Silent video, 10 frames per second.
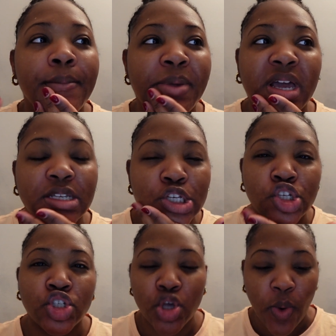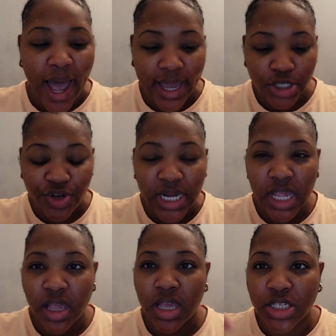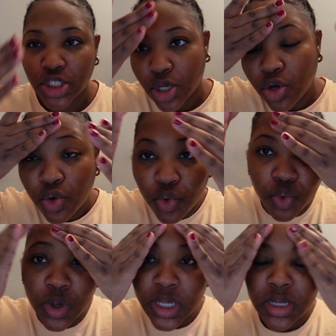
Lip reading: because it's so hydrating. It's so